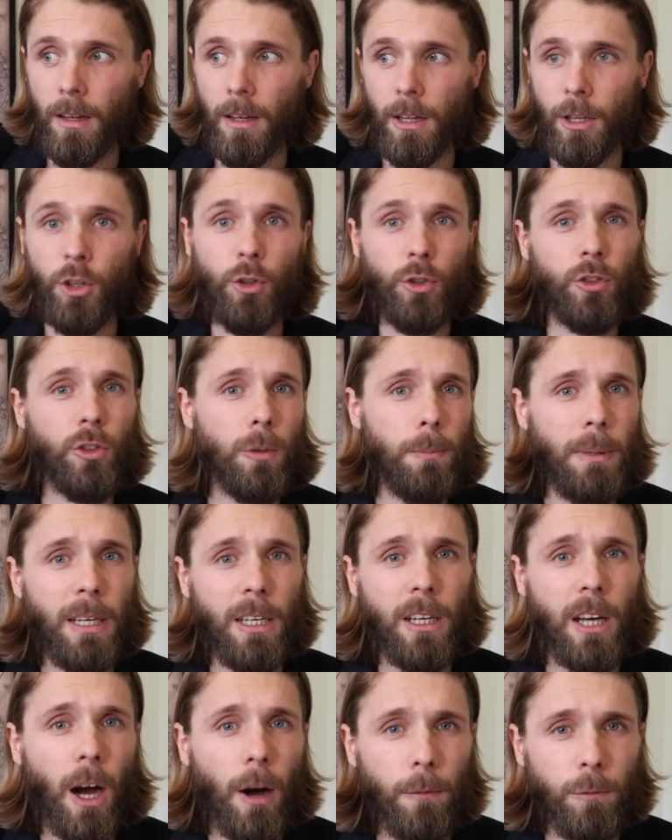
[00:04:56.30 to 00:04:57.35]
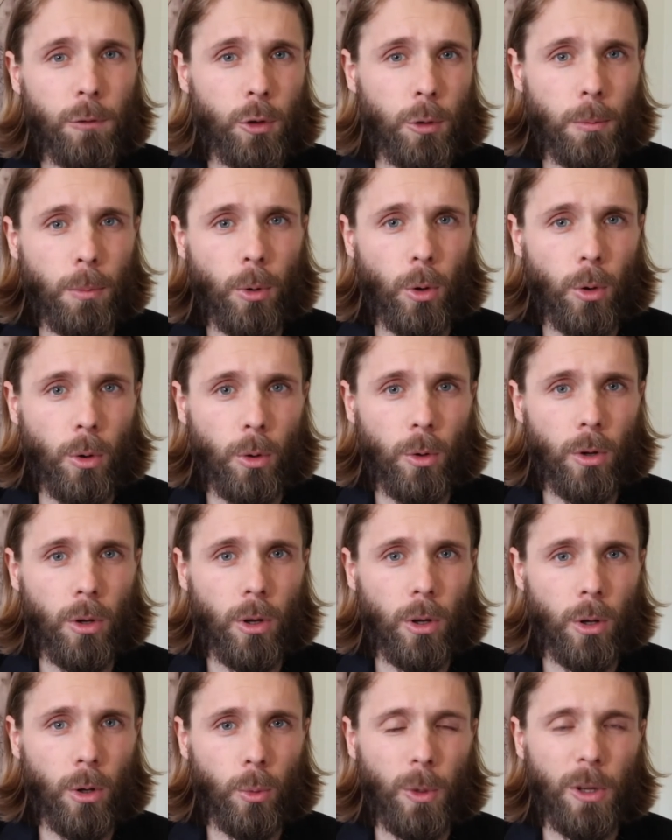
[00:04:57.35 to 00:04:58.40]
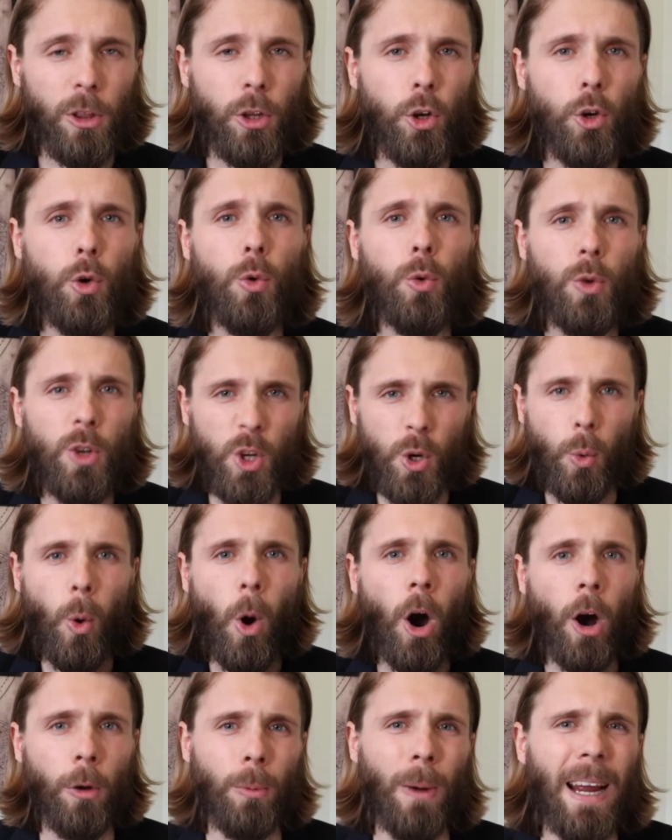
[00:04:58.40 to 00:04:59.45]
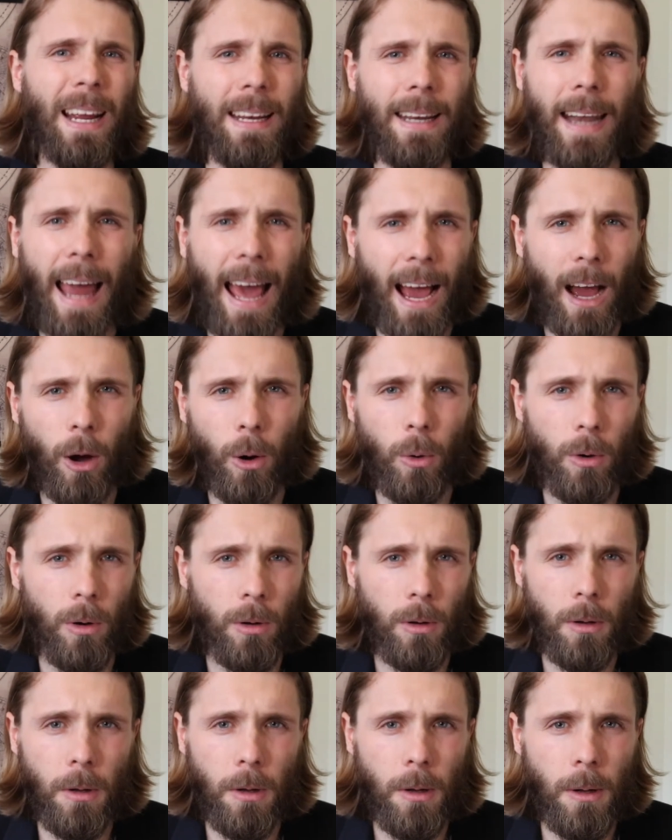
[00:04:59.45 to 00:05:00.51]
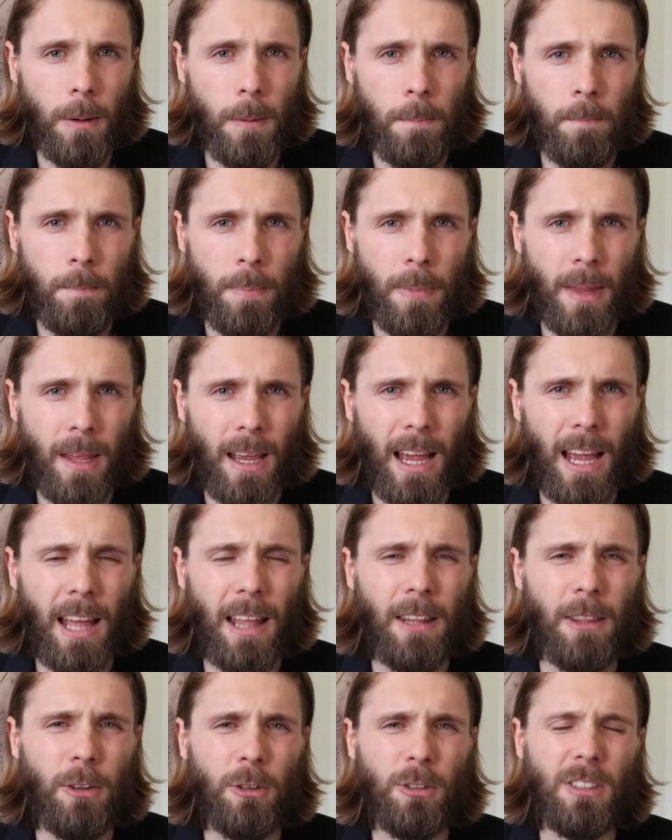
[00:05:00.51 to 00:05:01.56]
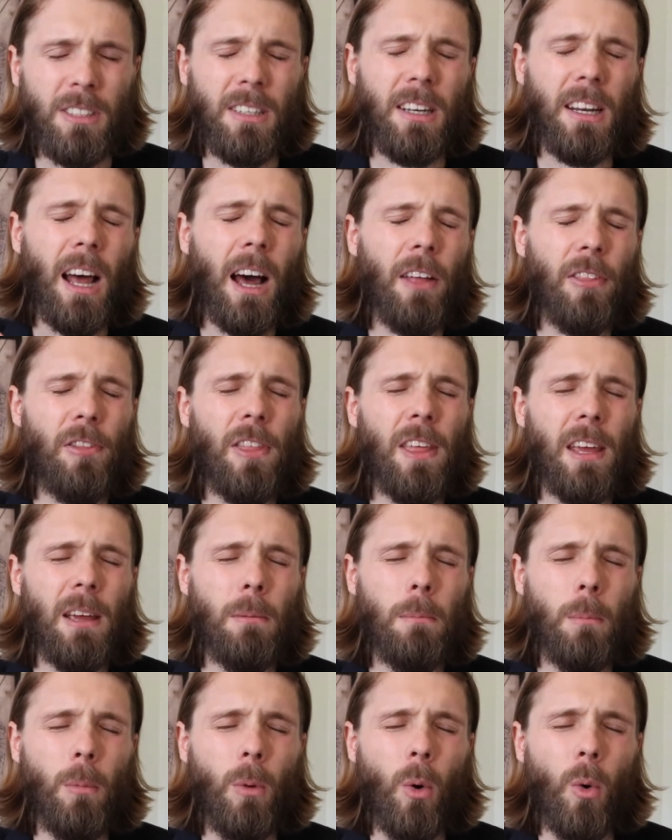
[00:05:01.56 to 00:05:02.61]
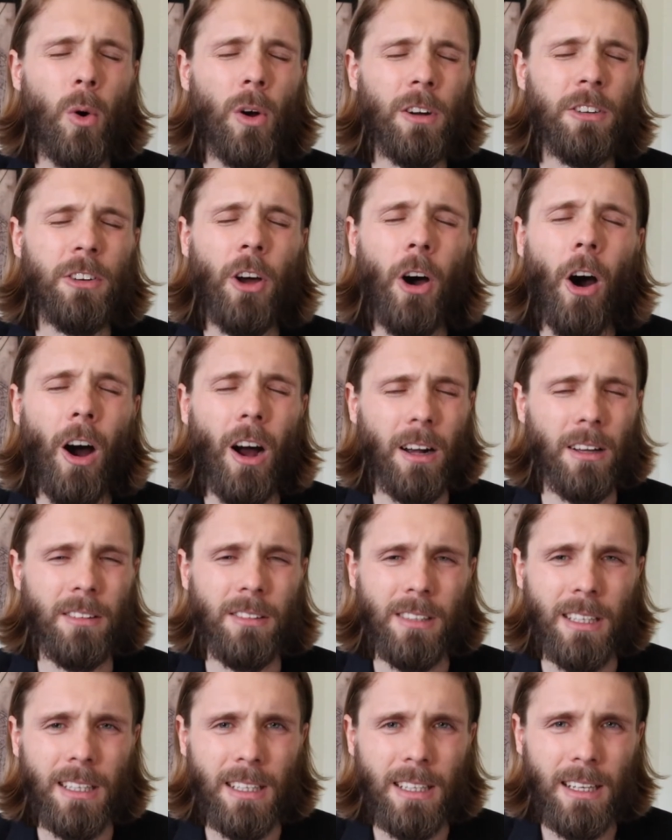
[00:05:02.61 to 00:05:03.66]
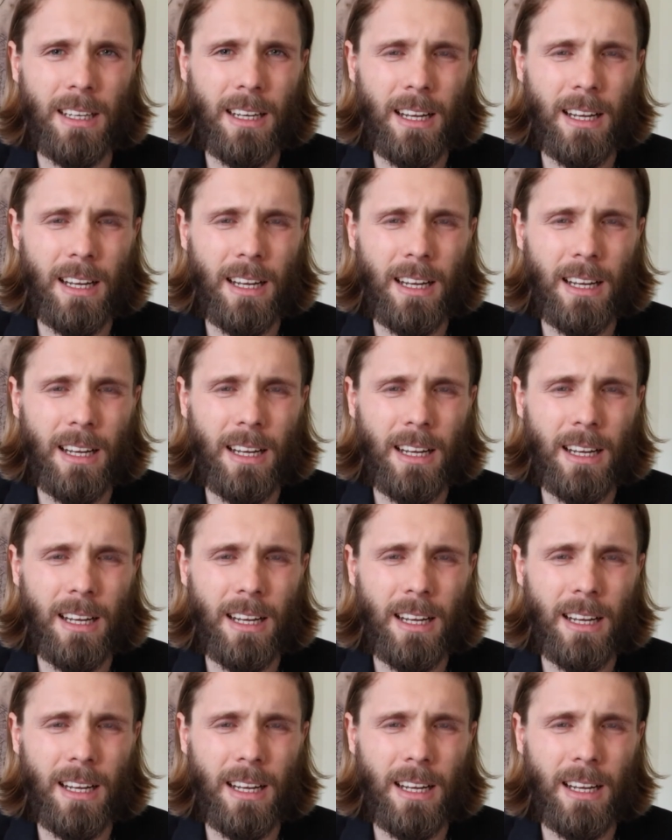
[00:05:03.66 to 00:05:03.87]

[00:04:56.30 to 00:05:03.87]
you should be comfortable with who you are right now. And there's nothing more toxic